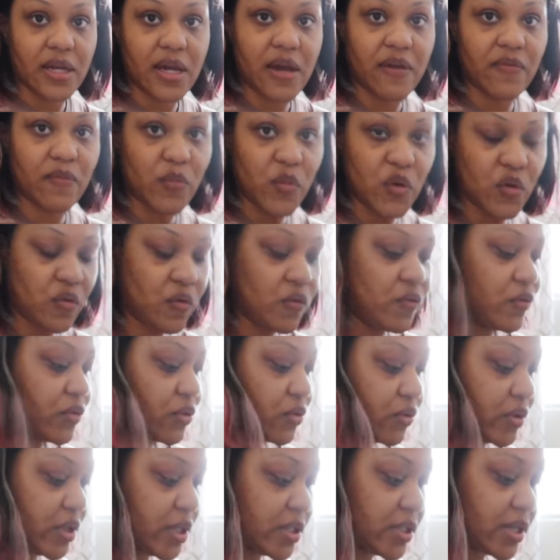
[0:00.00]
I've moved
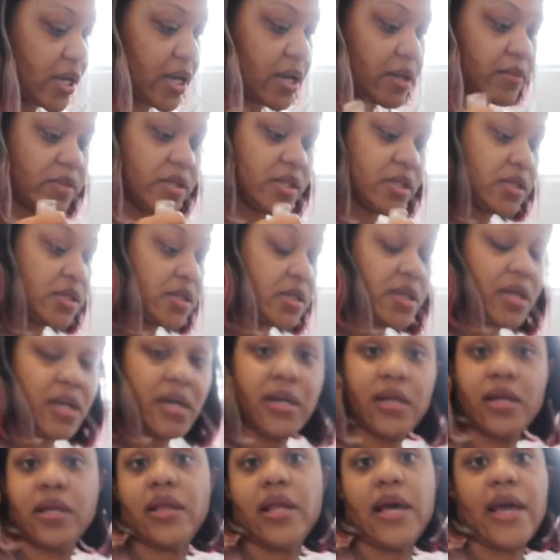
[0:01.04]
three times this
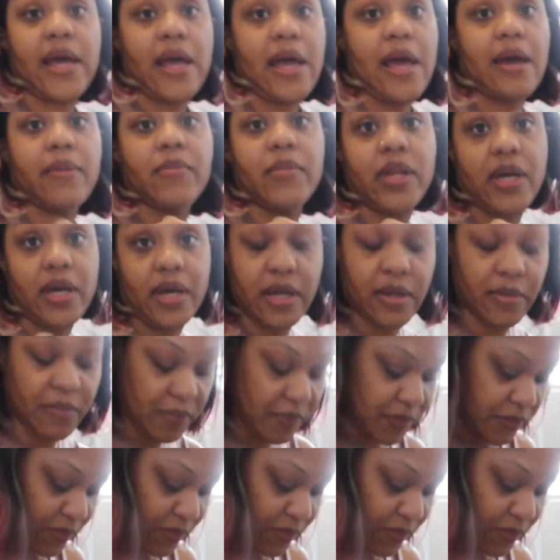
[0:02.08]
year, like I'm done.